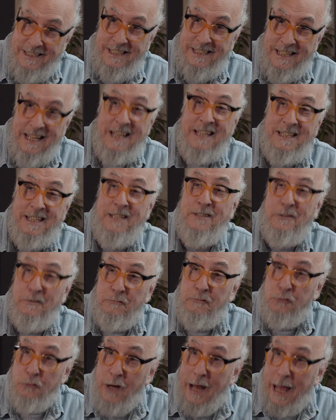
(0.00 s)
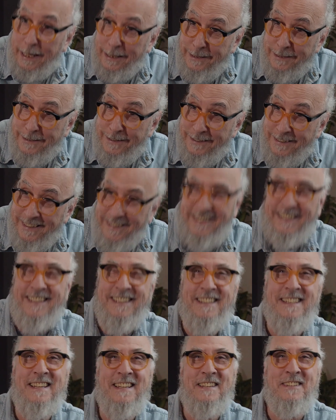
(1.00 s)
18th of July,
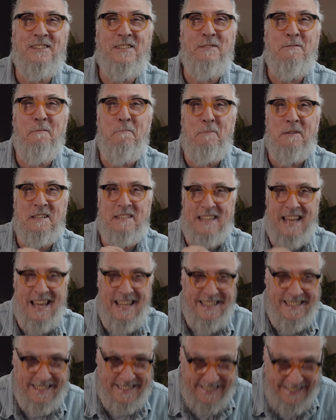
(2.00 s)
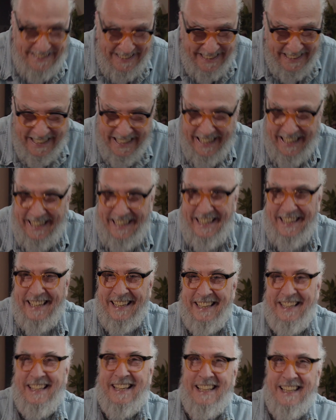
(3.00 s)
to be precise,
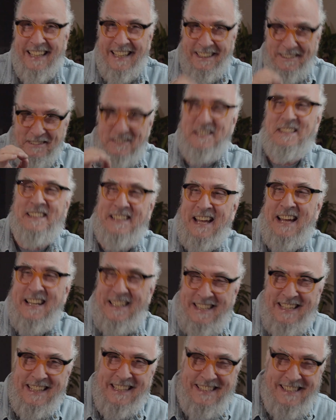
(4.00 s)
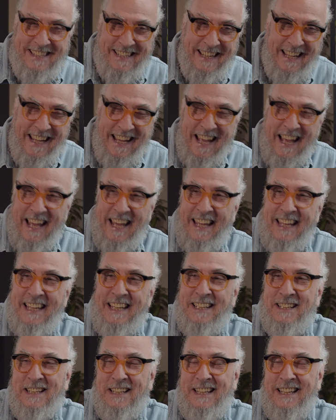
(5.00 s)
we started
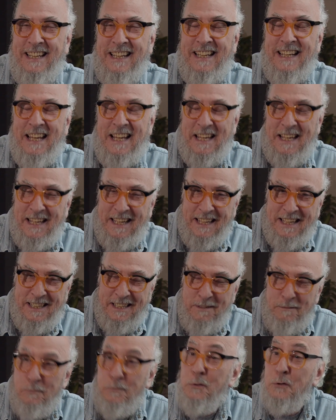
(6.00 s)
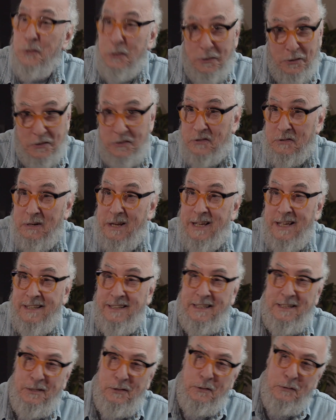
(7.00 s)
in Burgos rather
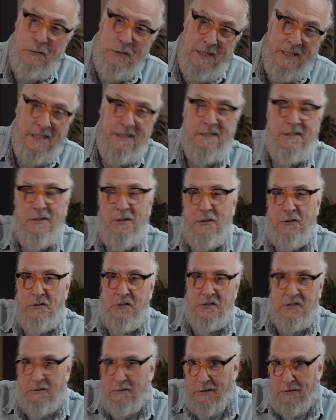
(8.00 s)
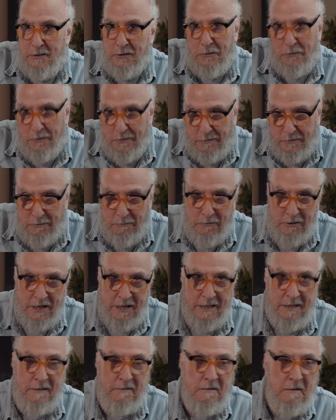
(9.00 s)
than doing it, just around the corner from where
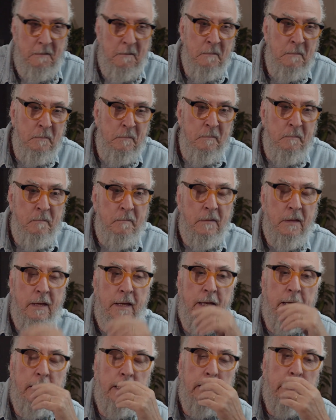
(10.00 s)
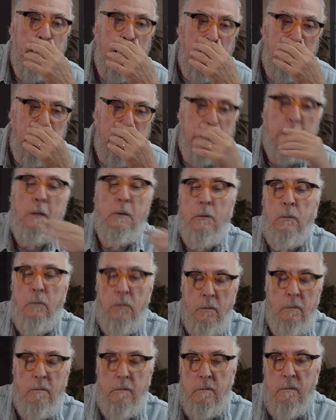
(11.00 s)
I live. And so
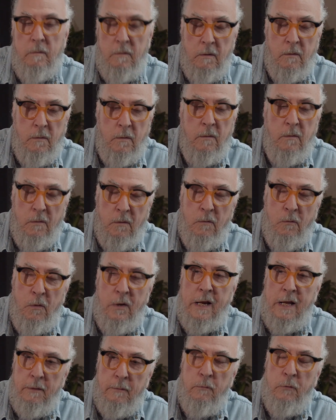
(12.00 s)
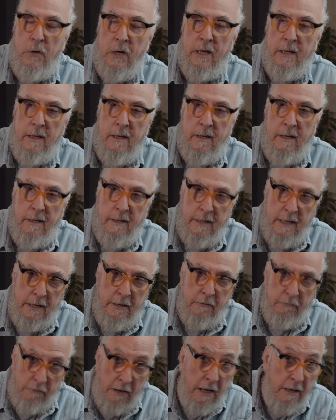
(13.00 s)
when I
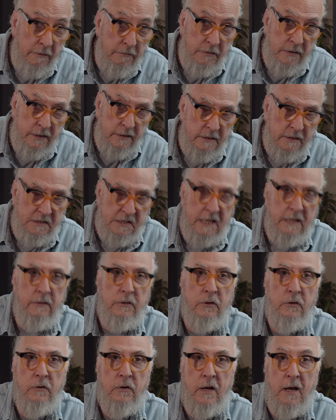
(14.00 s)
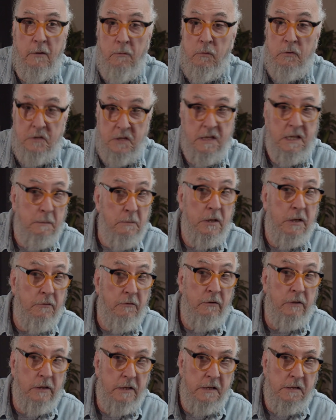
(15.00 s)
arrived center, I was in the middle
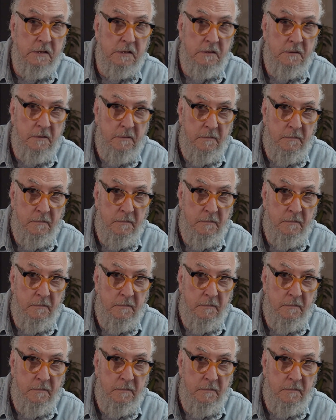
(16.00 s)
of all this.